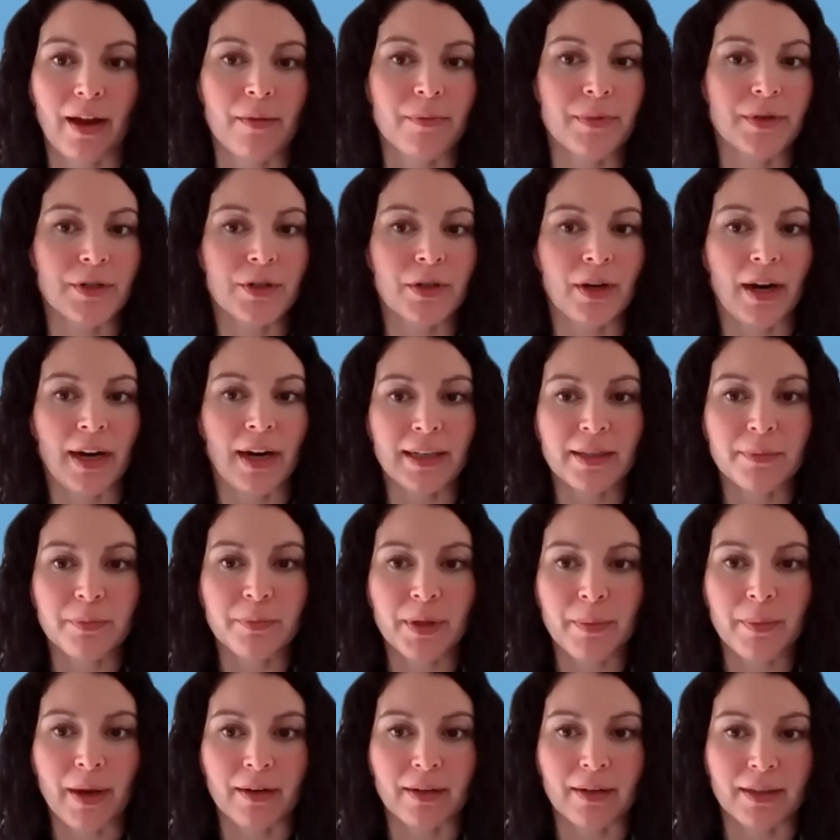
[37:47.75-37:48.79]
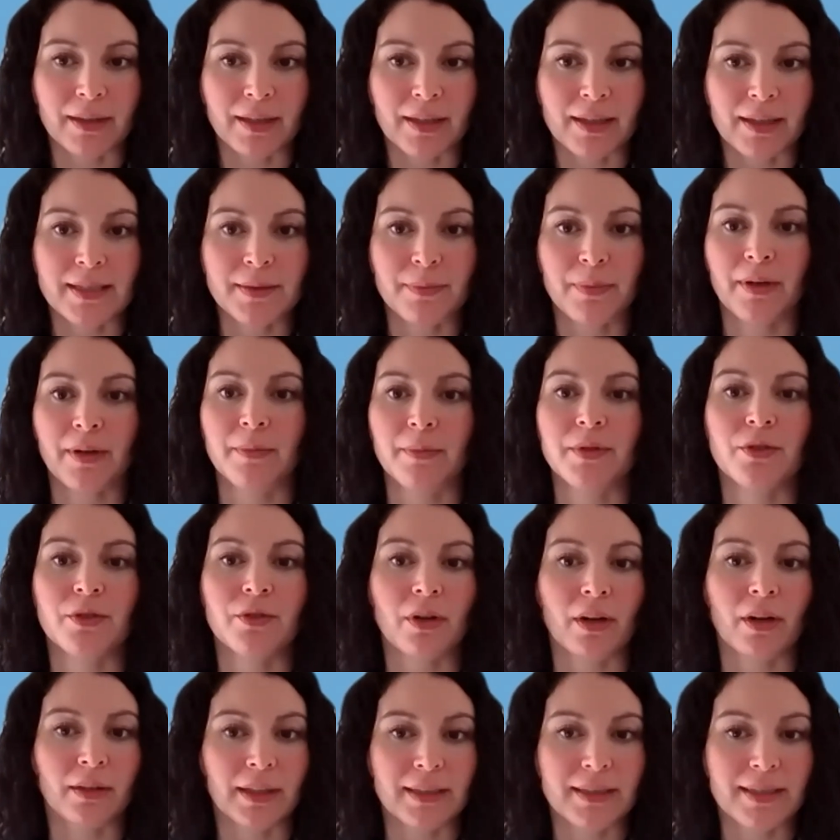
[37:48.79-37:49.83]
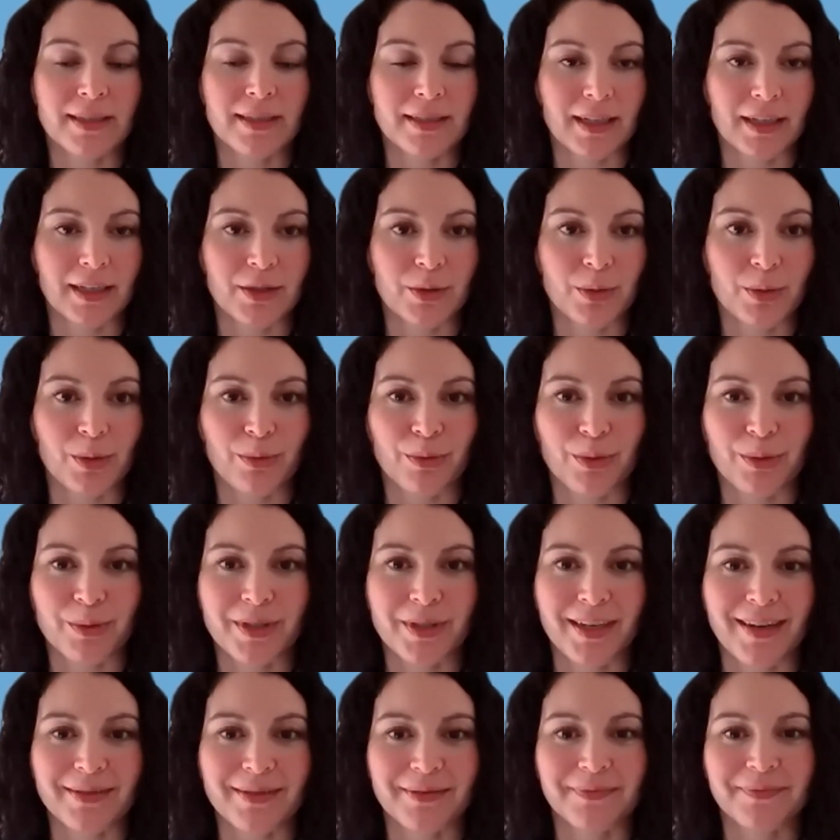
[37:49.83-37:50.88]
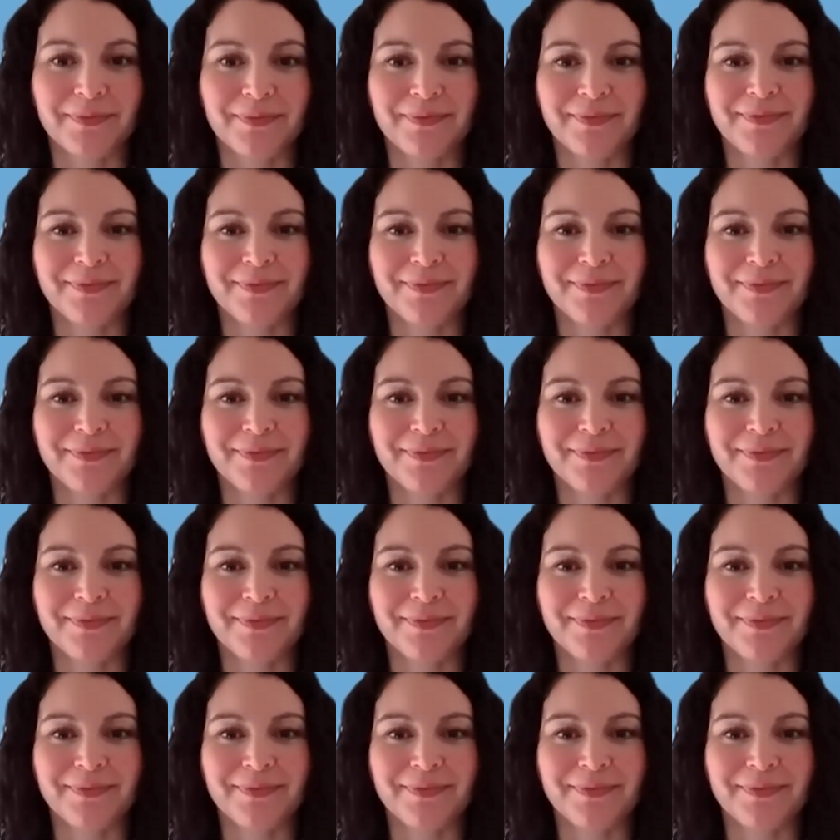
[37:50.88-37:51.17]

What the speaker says: I've been trying to be better at this, but I'm struggling to stick to a routine.